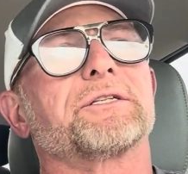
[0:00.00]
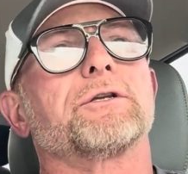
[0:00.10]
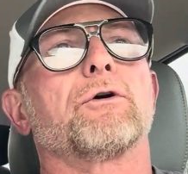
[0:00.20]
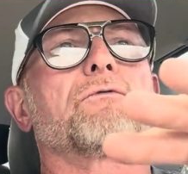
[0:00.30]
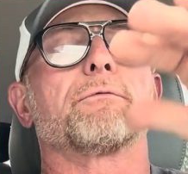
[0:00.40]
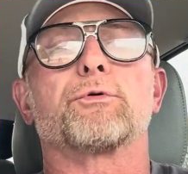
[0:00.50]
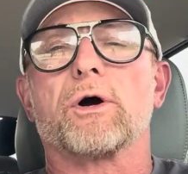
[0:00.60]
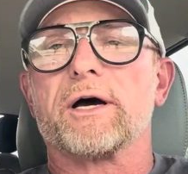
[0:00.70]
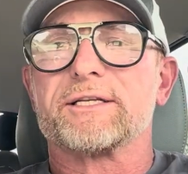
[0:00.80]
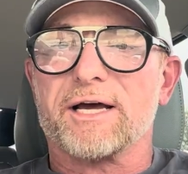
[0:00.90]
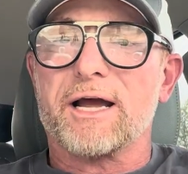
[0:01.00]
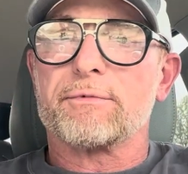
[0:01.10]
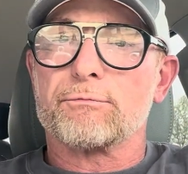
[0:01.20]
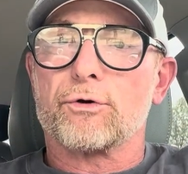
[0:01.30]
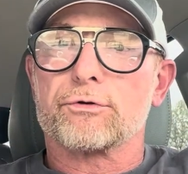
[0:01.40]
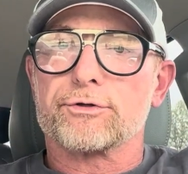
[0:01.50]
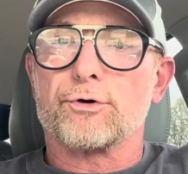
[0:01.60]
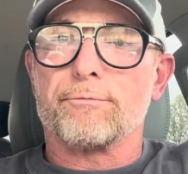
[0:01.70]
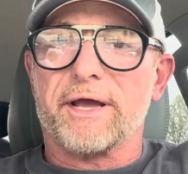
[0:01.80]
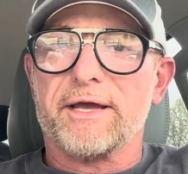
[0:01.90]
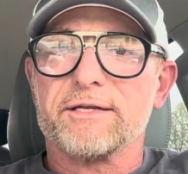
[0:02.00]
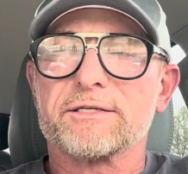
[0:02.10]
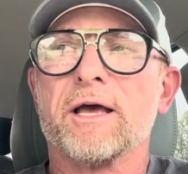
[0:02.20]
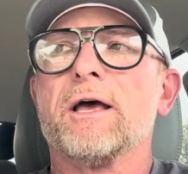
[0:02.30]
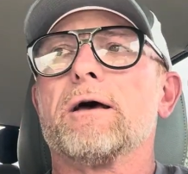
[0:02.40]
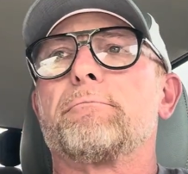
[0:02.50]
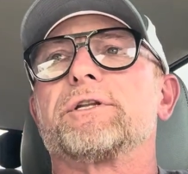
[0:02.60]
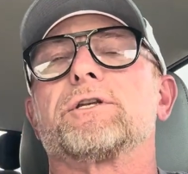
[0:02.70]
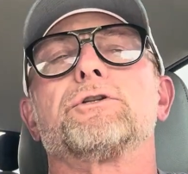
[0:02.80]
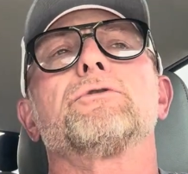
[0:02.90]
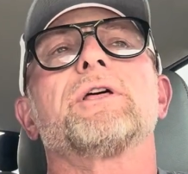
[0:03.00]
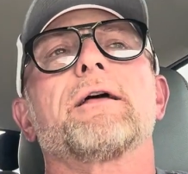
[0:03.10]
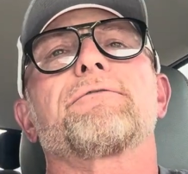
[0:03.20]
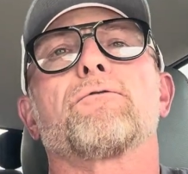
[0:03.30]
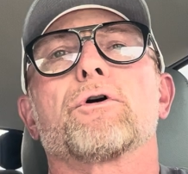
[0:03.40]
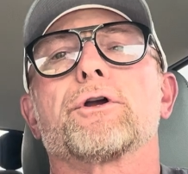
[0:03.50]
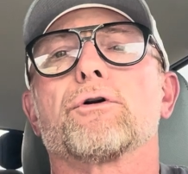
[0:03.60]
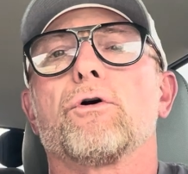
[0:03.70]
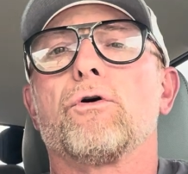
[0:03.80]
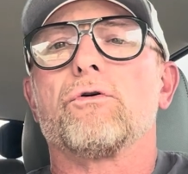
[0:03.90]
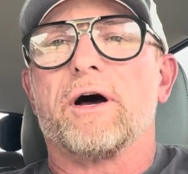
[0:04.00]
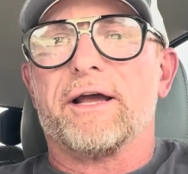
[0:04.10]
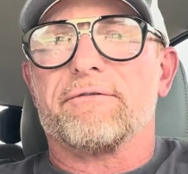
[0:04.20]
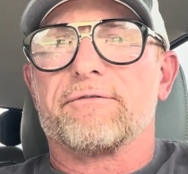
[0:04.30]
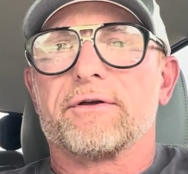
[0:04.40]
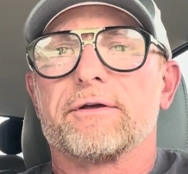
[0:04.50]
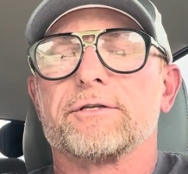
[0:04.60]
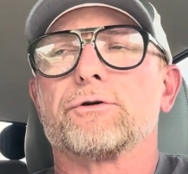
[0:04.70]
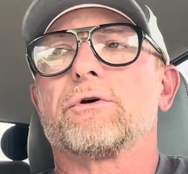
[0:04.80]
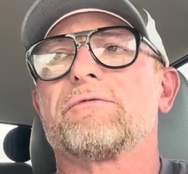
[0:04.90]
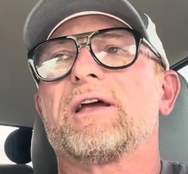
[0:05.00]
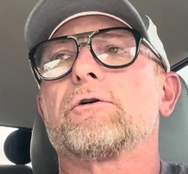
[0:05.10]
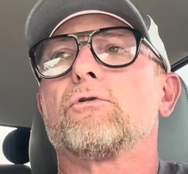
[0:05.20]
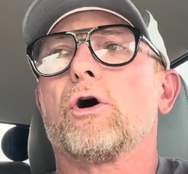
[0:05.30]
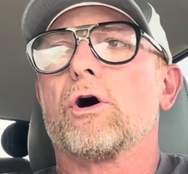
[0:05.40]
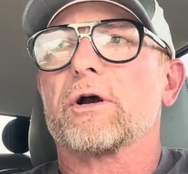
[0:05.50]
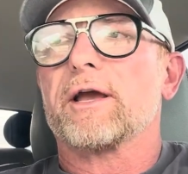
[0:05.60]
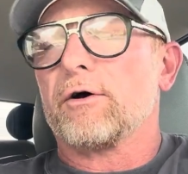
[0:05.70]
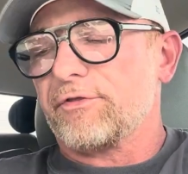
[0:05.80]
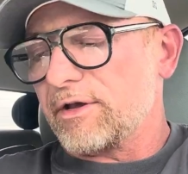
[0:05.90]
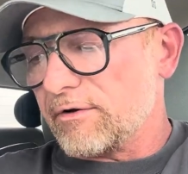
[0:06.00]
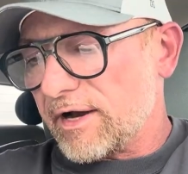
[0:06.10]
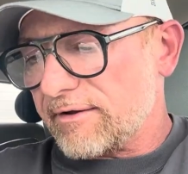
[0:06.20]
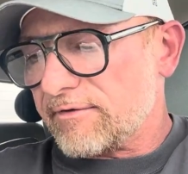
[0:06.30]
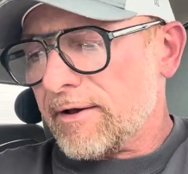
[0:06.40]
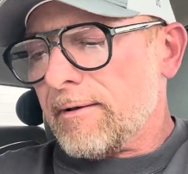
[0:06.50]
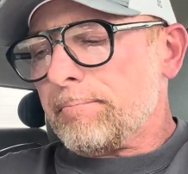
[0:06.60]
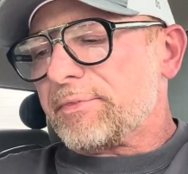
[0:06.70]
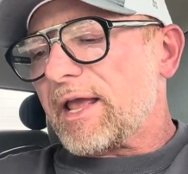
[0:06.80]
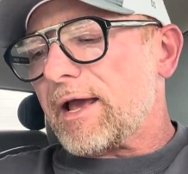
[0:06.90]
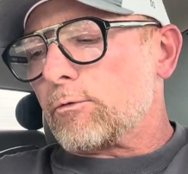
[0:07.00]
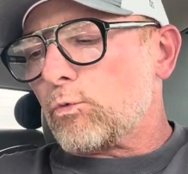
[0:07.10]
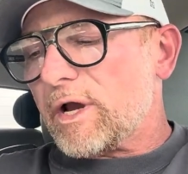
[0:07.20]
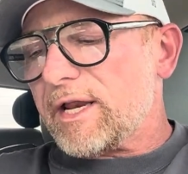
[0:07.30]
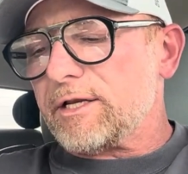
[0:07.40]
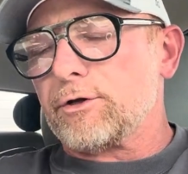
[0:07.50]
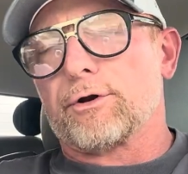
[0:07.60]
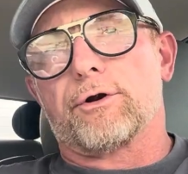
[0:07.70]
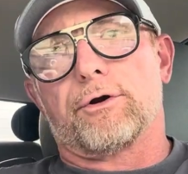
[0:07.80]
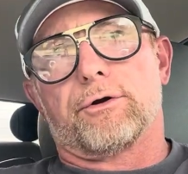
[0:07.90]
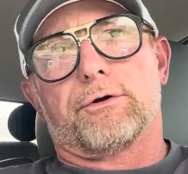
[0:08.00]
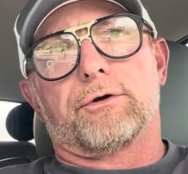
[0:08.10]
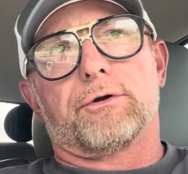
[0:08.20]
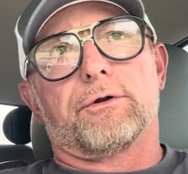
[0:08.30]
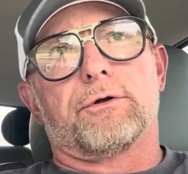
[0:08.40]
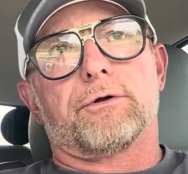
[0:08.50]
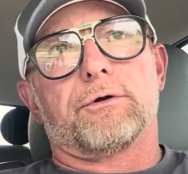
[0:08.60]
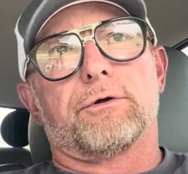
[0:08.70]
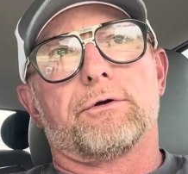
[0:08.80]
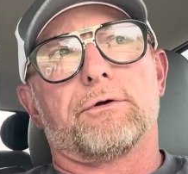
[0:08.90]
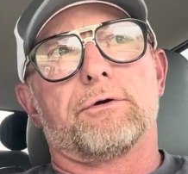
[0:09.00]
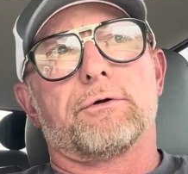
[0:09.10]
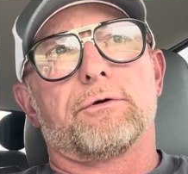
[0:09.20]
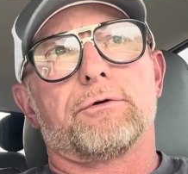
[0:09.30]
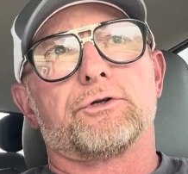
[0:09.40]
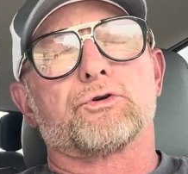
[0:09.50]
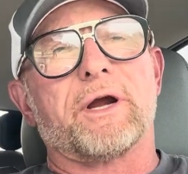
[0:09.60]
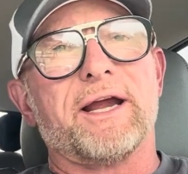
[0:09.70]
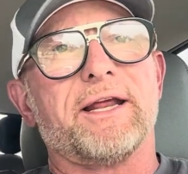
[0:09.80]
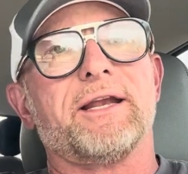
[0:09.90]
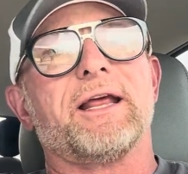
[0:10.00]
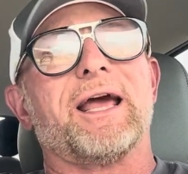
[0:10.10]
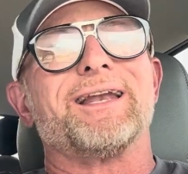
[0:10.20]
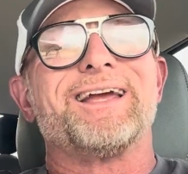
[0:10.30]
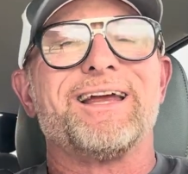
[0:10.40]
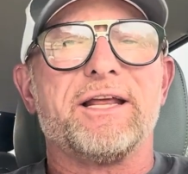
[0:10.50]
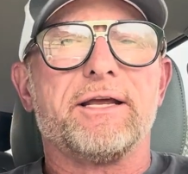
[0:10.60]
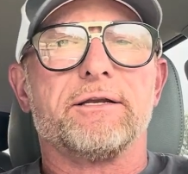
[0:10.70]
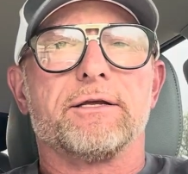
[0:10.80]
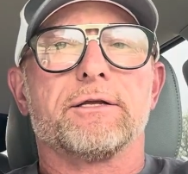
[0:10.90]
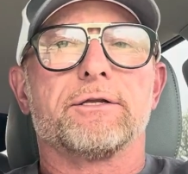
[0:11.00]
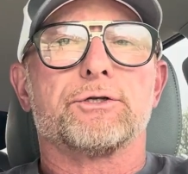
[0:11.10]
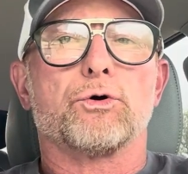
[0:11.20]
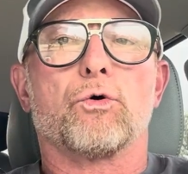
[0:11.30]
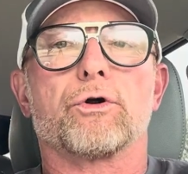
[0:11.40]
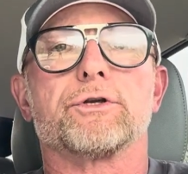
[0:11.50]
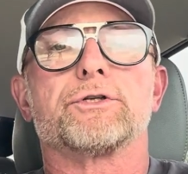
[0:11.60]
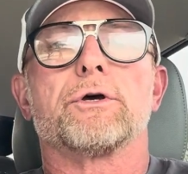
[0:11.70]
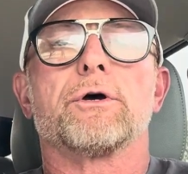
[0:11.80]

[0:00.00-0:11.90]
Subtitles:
over broad time and modal domains, but to do that for your whole life, to live a long, healthy life. And when you're training and eating towards